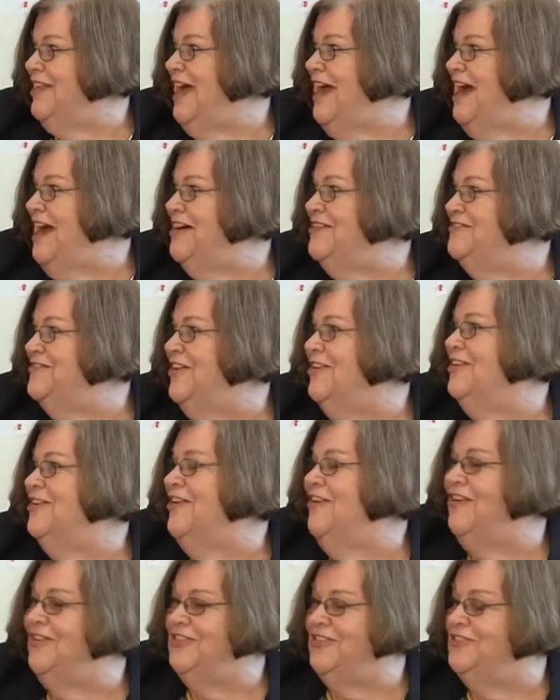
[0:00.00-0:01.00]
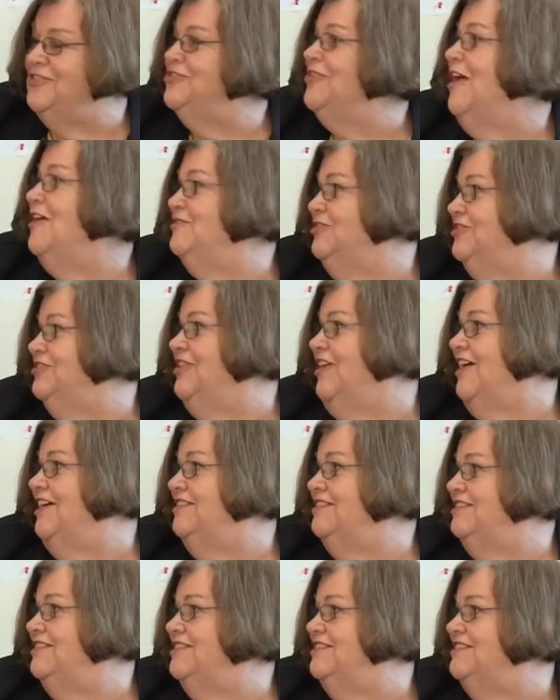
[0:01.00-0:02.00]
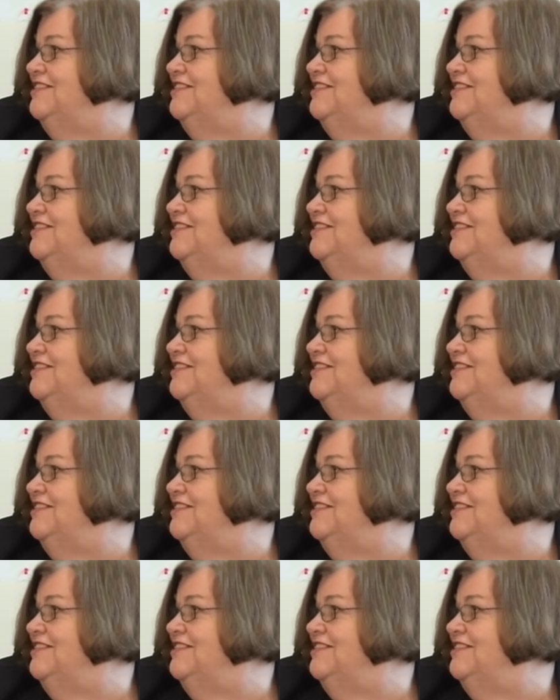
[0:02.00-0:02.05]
have are their driver's license.